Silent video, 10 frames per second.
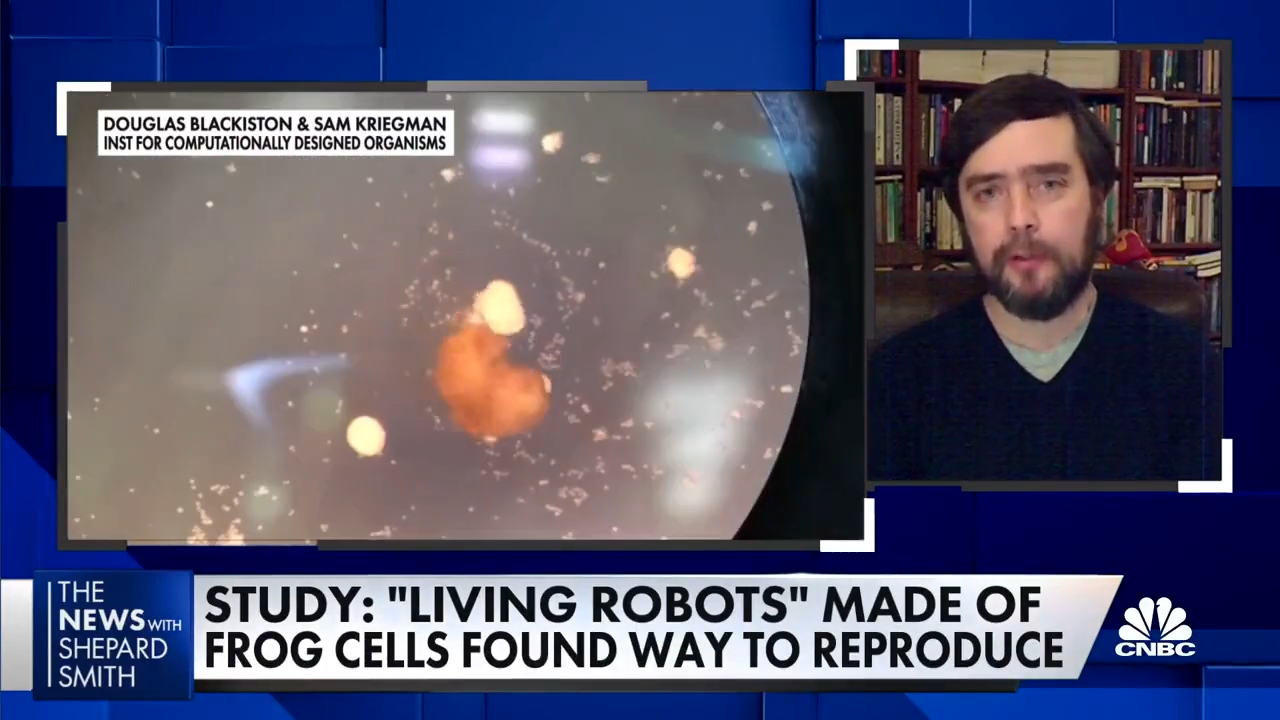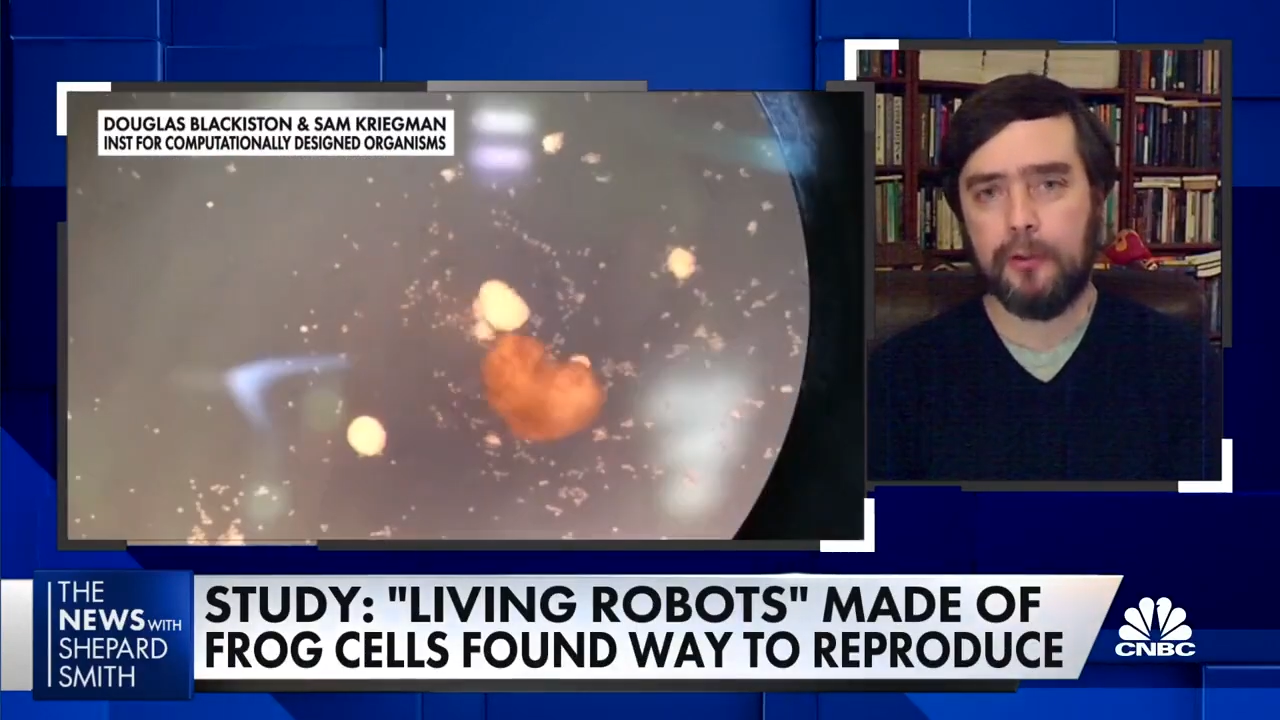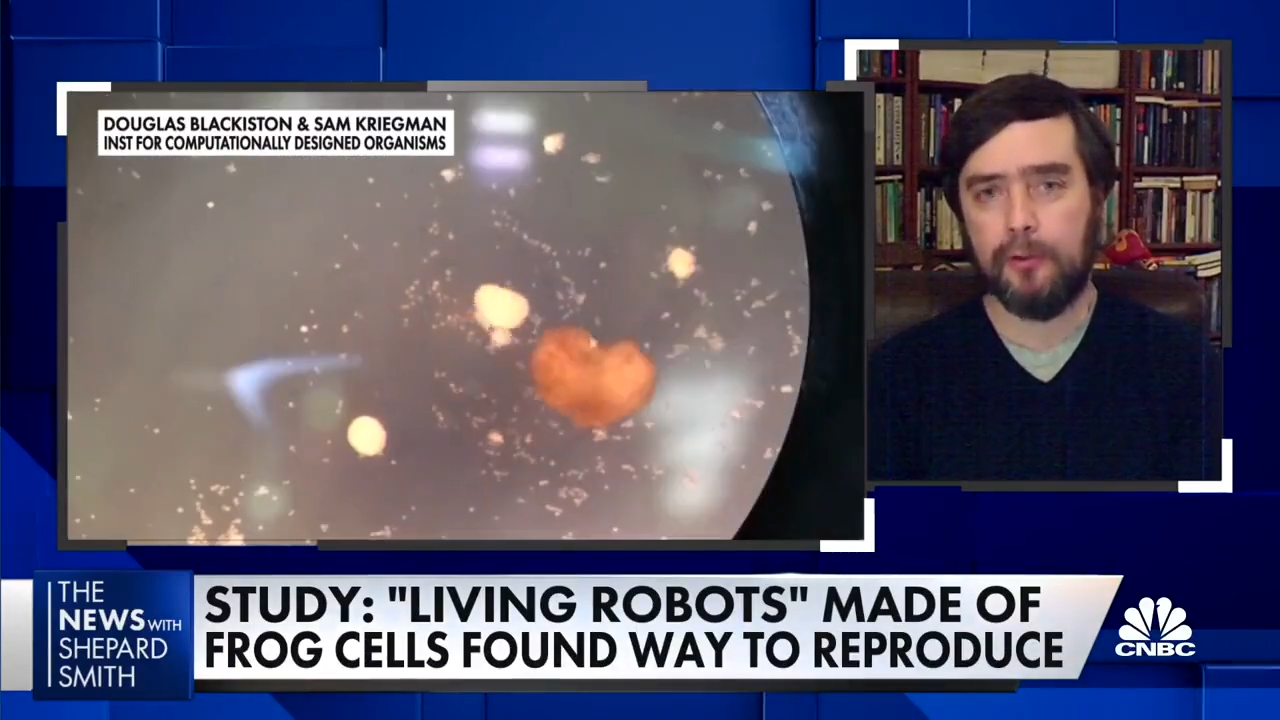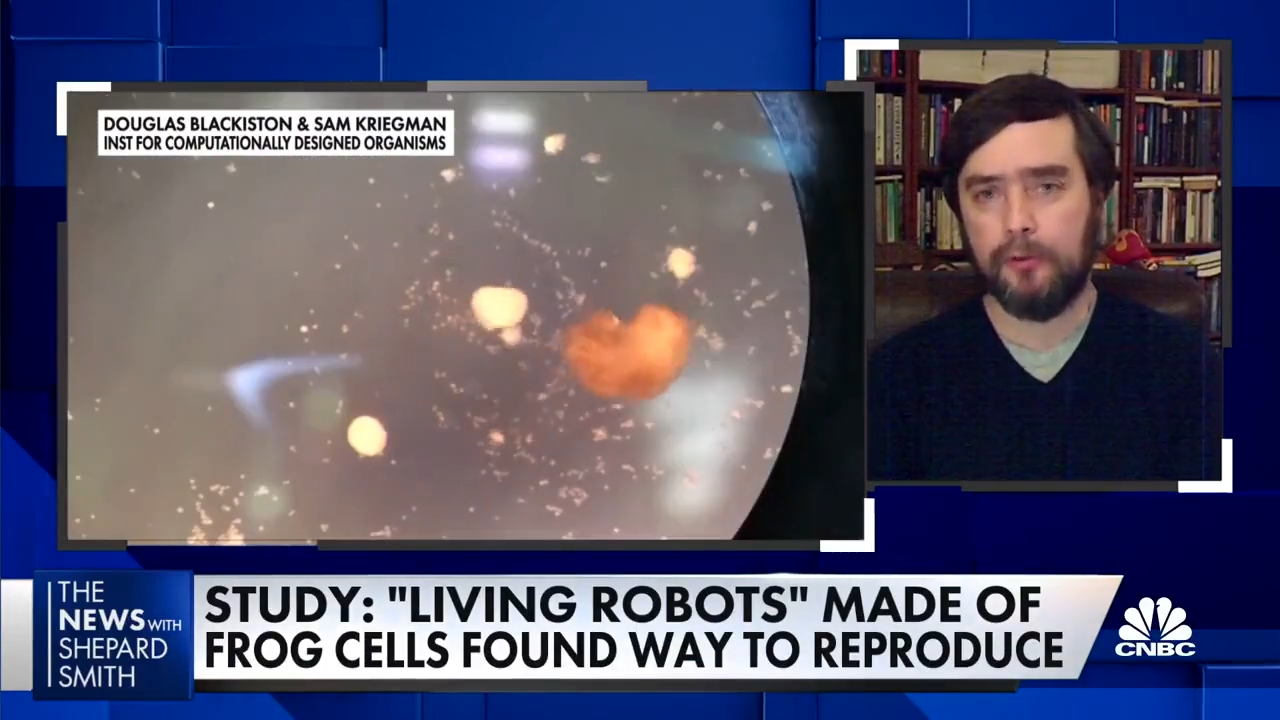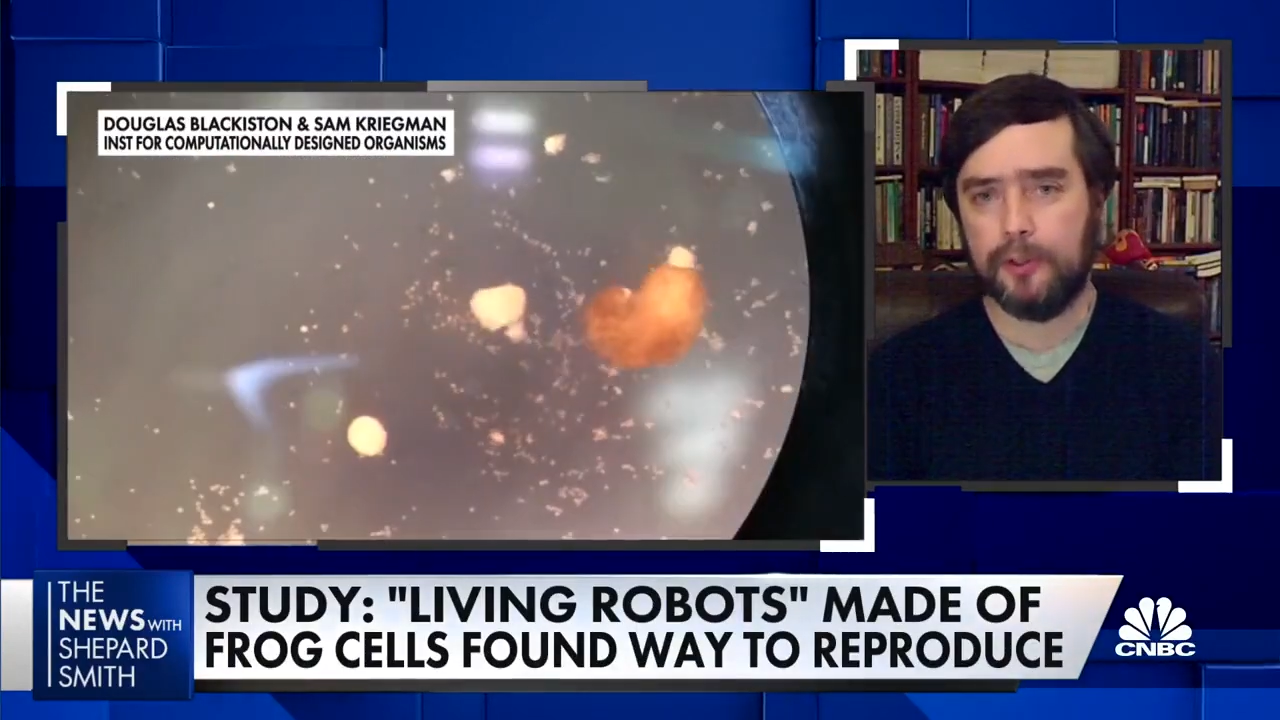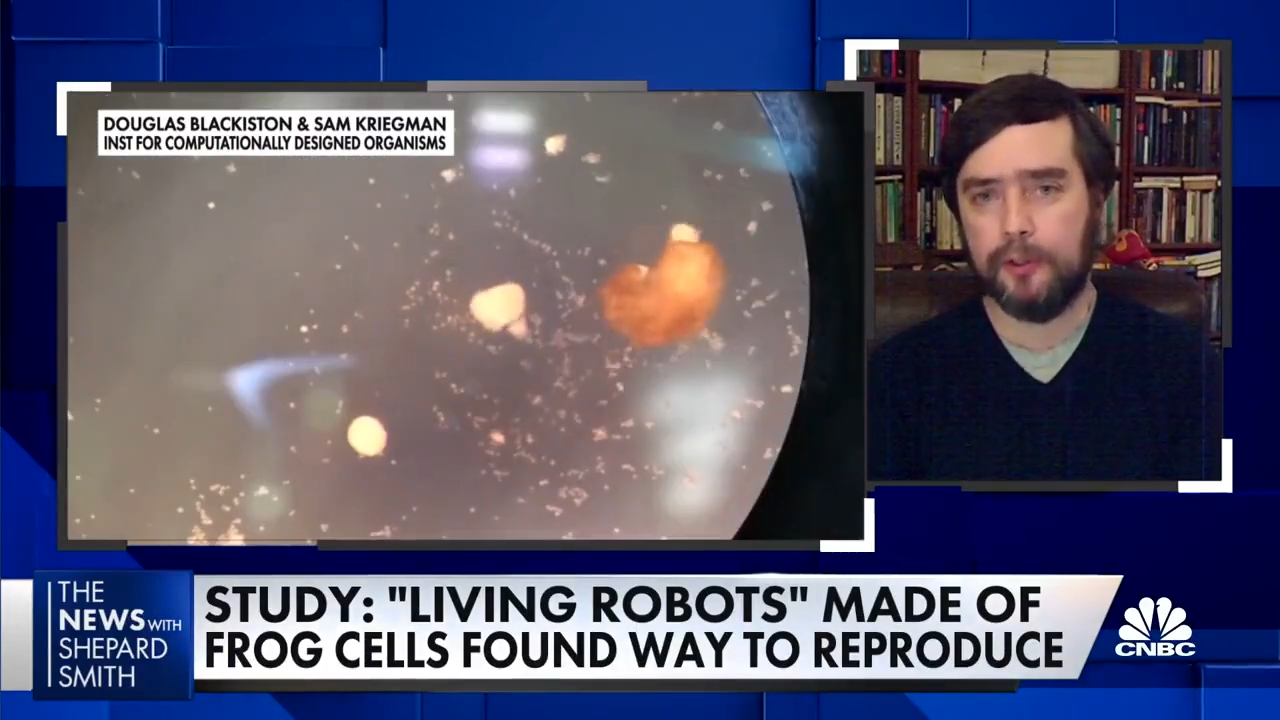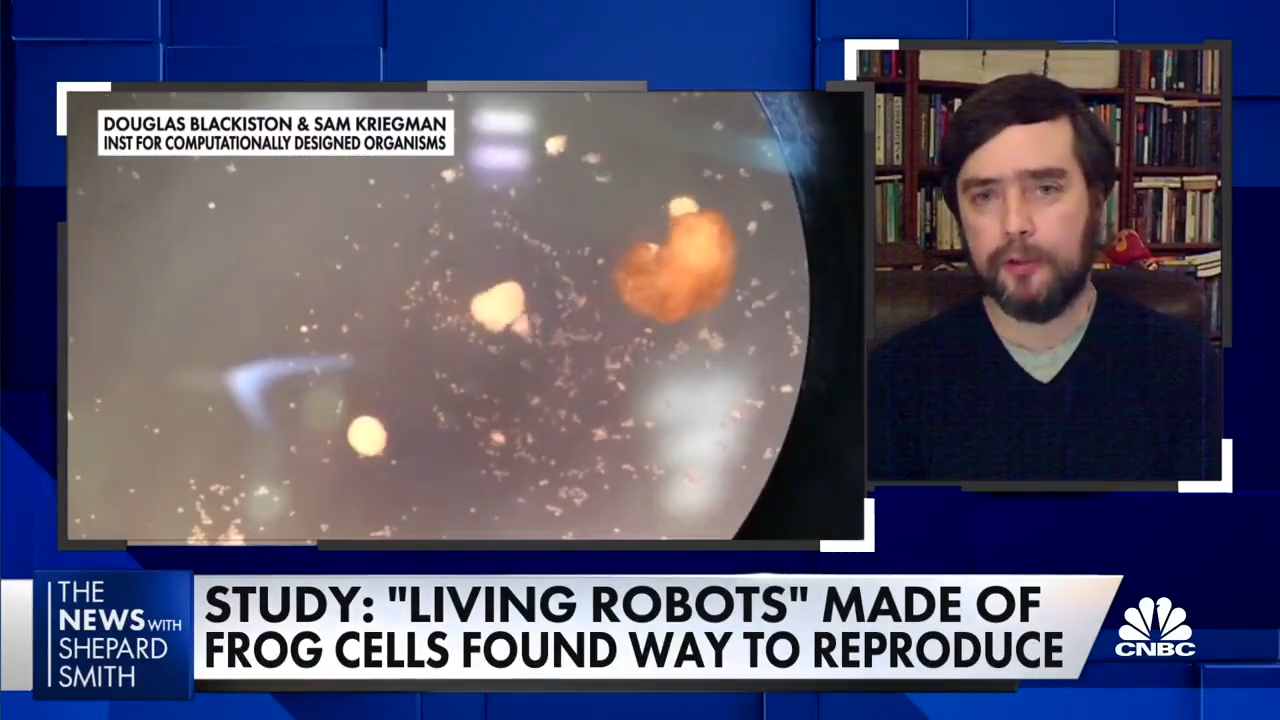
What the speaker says: the University